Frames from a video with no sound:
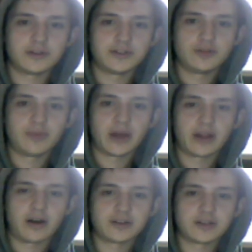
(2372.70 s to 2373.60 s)
Do you
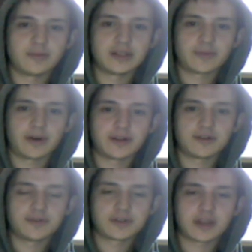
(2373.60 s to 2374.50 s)
bet on to be
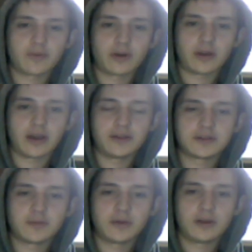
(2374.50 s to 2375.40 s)
sponsored for skateboarding? I
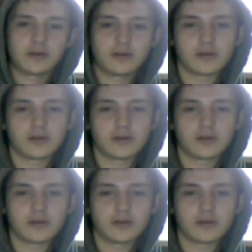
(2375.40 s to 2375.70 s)
used to be.